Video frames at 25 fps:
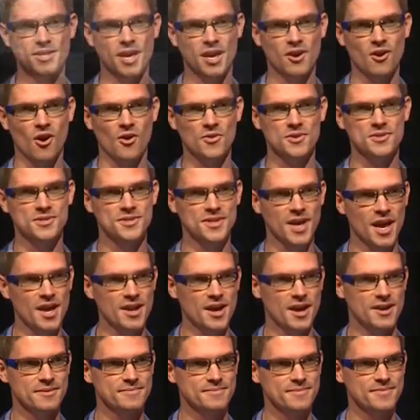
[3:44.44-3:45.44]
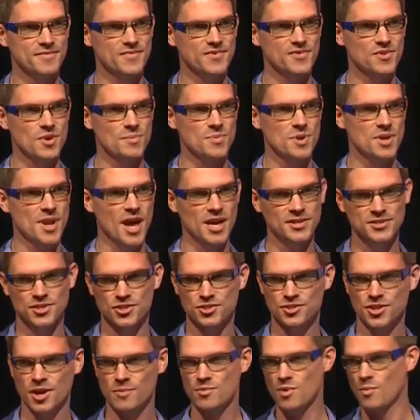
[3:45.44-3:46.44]
take all this data from the
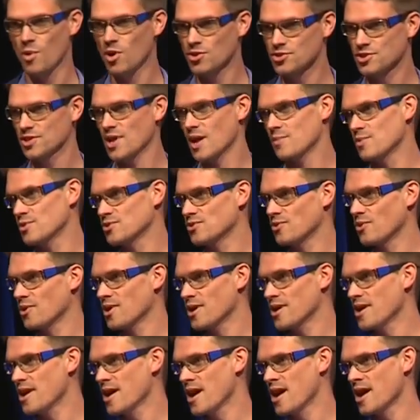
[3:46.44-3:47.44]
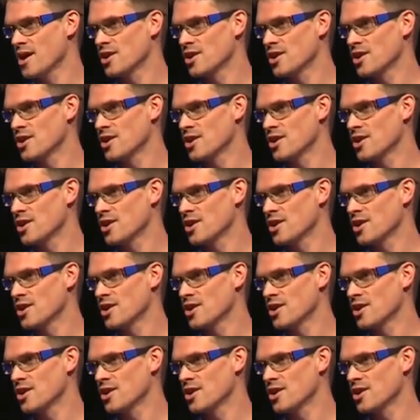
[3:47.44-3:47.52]
NASA Jet Propulsion Laboratory,